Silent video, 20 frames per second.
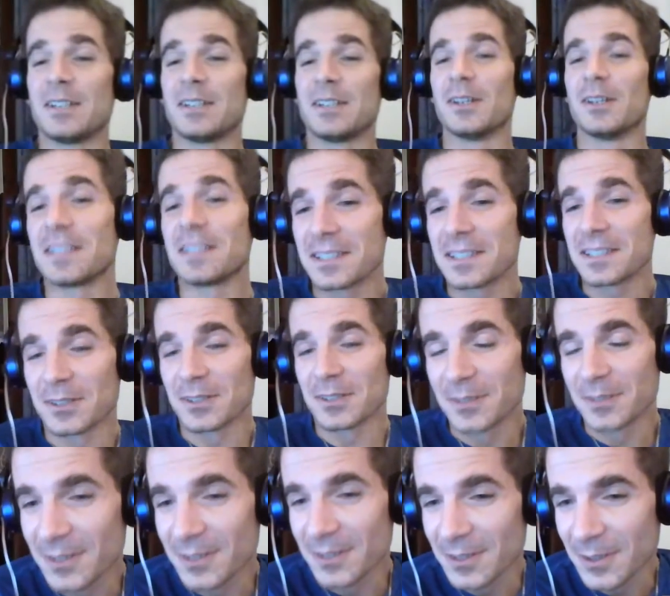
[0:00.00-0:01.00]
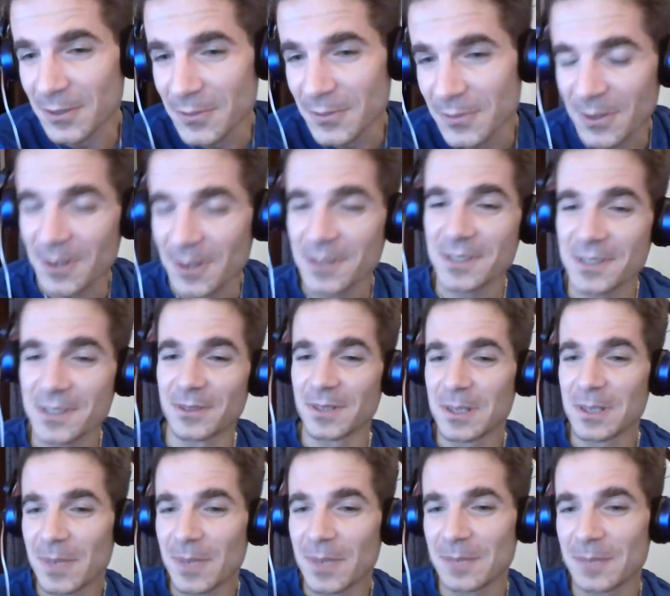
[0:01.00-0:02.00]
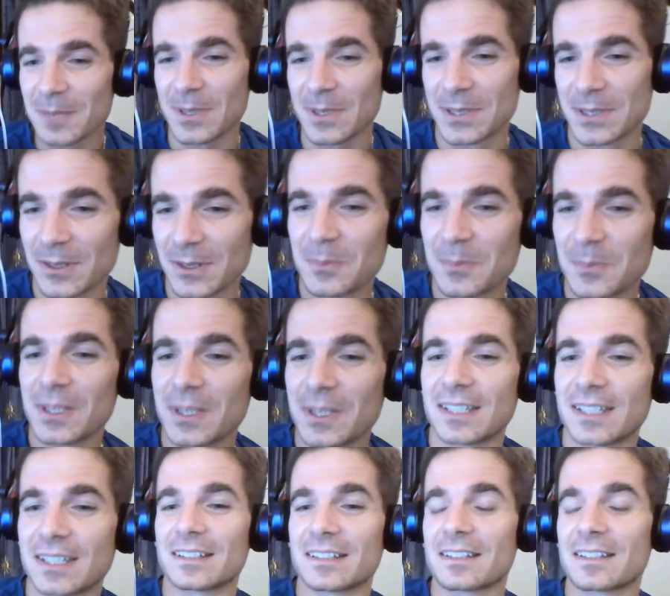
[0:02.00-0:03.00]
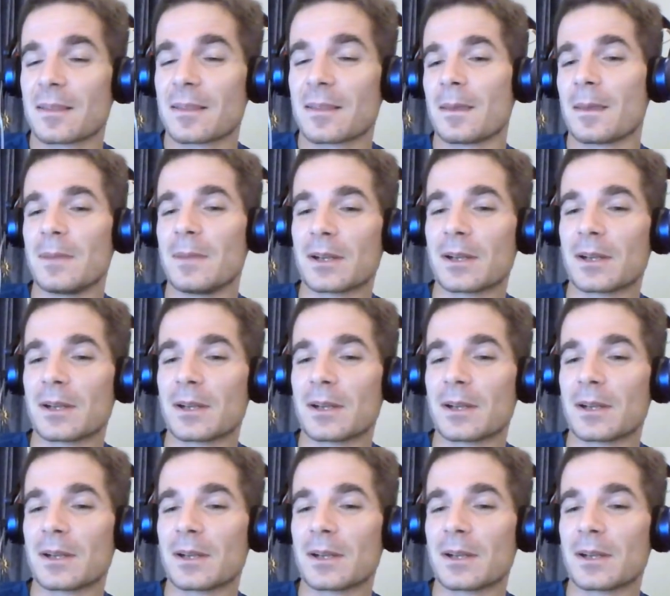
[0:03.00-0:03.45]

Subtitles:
No, this is of course only my personal opinion. Yeah.